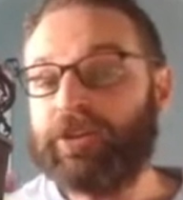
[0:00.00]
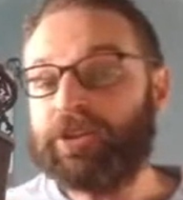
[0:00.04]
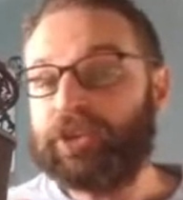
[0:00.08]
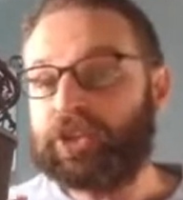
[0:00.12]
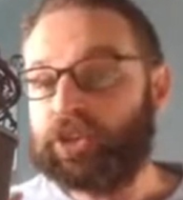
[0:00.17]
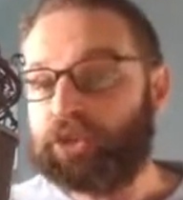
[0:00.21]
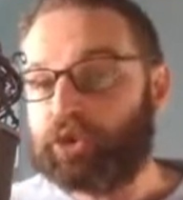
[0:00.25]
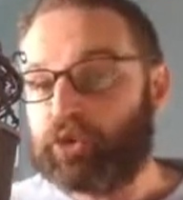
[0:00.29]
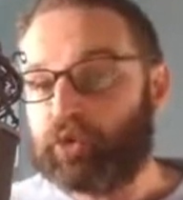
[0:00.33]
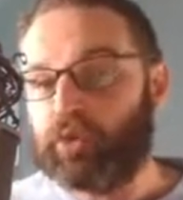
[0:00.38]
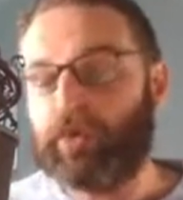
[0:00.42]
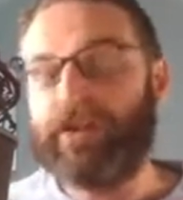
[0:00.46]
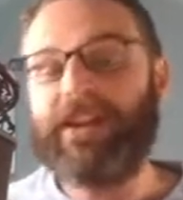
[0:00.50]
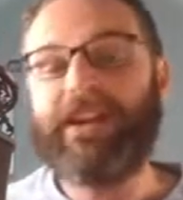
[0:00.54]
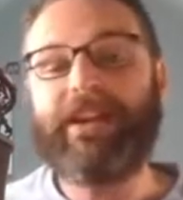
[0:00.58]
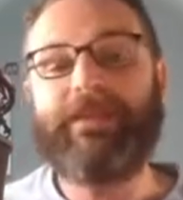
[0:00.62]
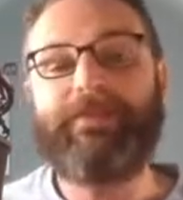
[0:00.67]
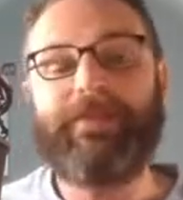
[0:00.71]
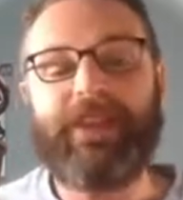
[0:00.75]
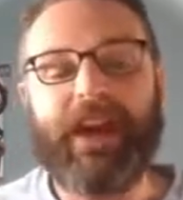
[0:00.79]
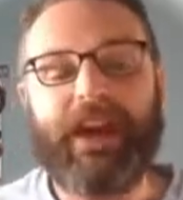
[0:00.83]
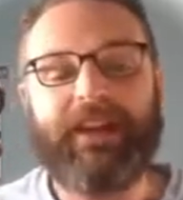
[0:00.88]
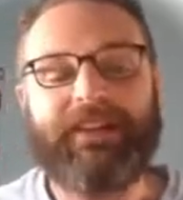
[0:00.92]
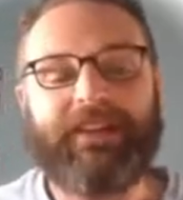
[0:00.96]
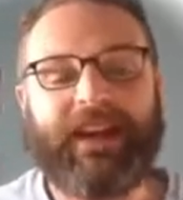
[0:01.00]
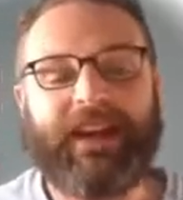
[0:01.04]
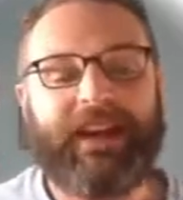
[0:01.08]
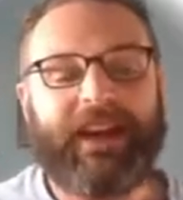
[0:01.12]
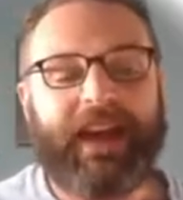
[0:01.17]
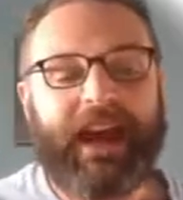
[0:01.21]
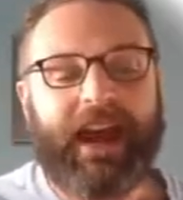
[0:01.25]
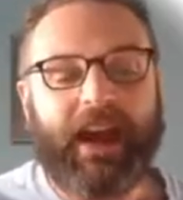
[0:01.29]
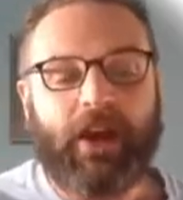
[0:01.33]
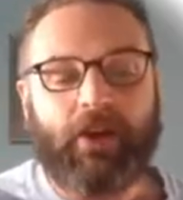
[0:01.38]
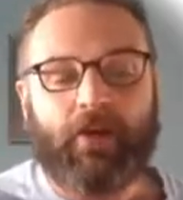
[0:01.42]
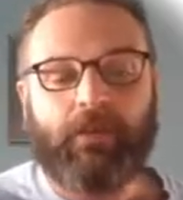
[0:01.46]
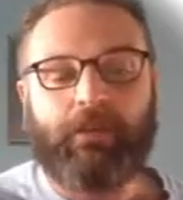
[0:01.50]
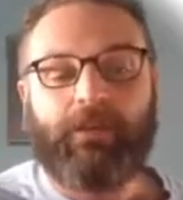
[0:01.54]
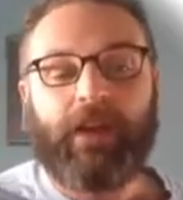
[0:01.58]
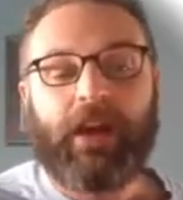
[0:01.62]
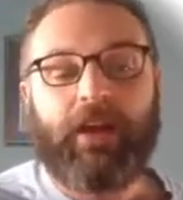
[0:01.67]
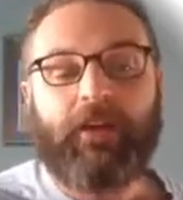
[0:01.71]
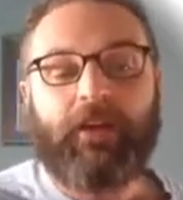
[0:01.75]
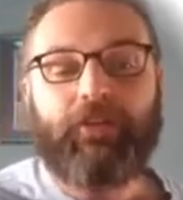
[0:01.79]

stream that data out.